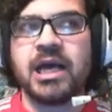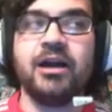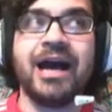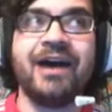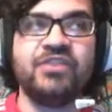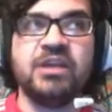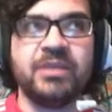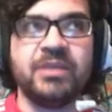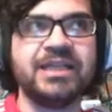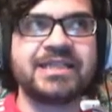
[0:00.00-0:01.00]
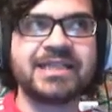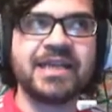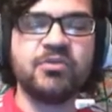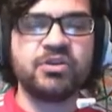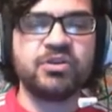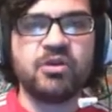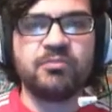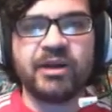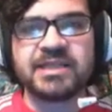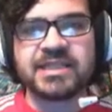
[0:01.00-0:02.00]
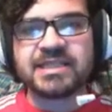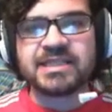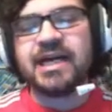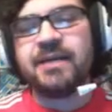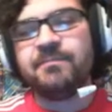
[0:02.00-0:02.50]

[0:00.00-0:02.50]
have the ability to take more than one prize at a time,